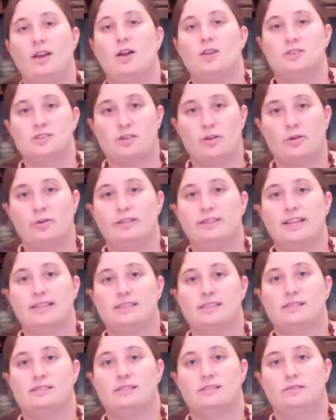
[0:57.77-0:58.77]
So
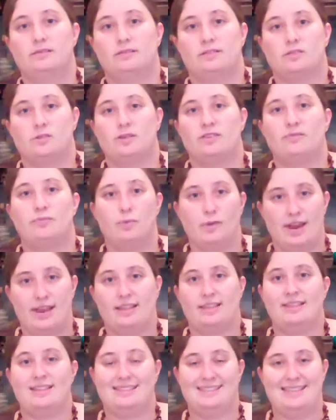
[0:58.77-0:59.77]
let's sort of
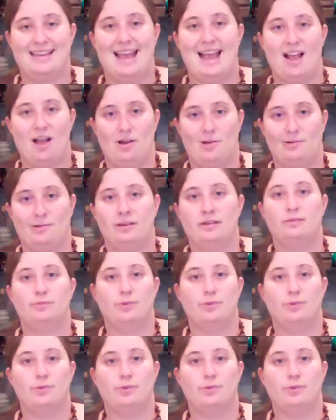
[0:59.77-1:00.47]
break this down,